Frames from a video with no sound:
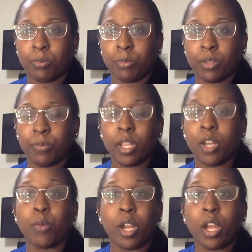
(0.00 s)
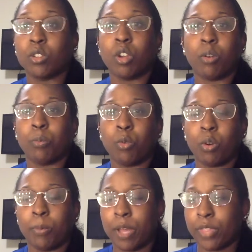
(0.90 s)
But anyway, I'll talk more
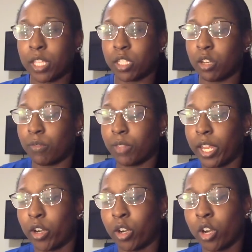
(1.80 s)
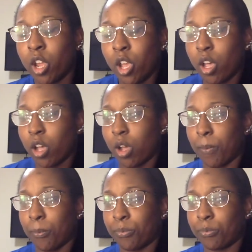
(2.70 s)
about that stuff later.
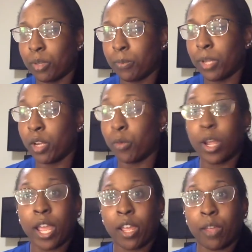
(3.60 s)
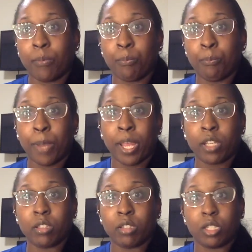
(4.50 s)
But anyway,
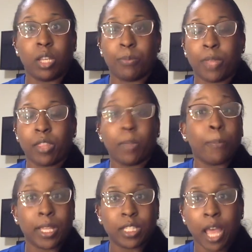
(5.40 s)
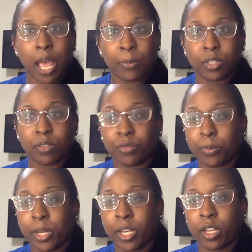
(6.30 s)
Byte seemed like the best option for
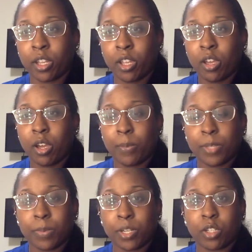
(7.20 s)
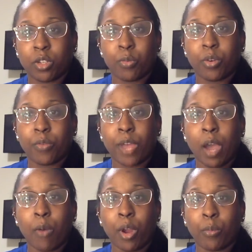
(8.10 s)
me, especially with
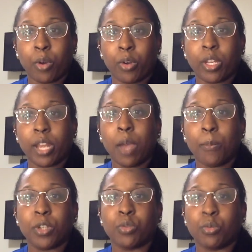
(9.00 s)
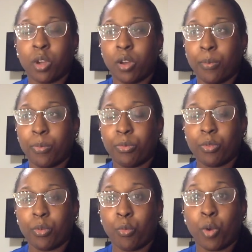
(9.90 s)
how I work and how much
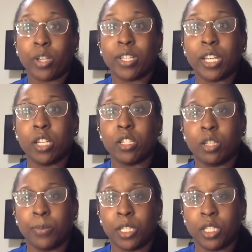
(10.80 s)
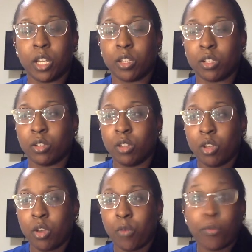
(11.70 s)
work needed to be done
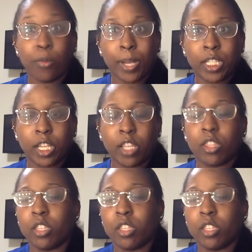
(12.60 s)
for my teeth.